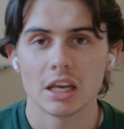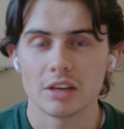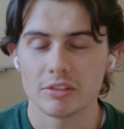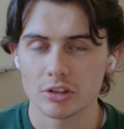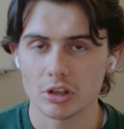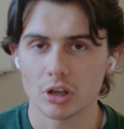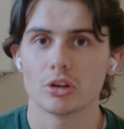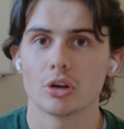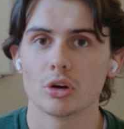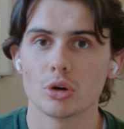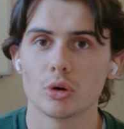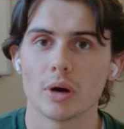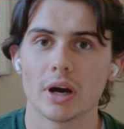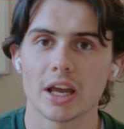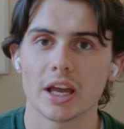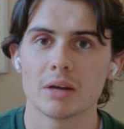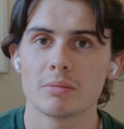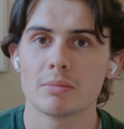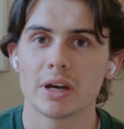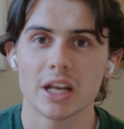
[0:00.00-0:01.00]
If you don't know who
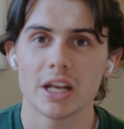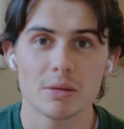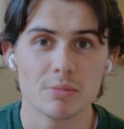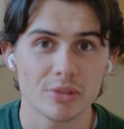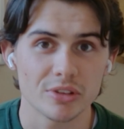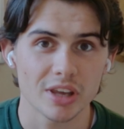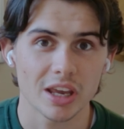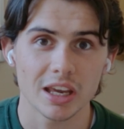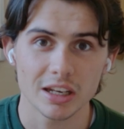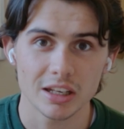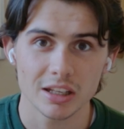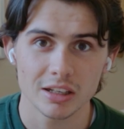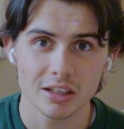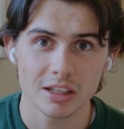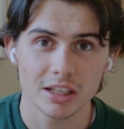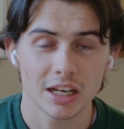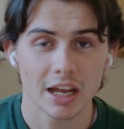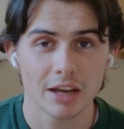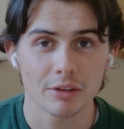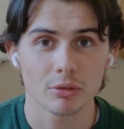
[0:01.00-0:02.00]
I am, my name is
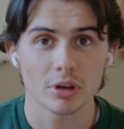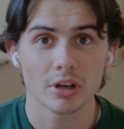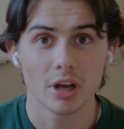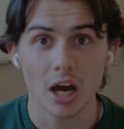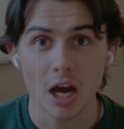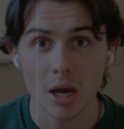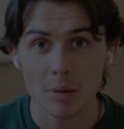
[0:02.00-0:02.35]
Aidan and I run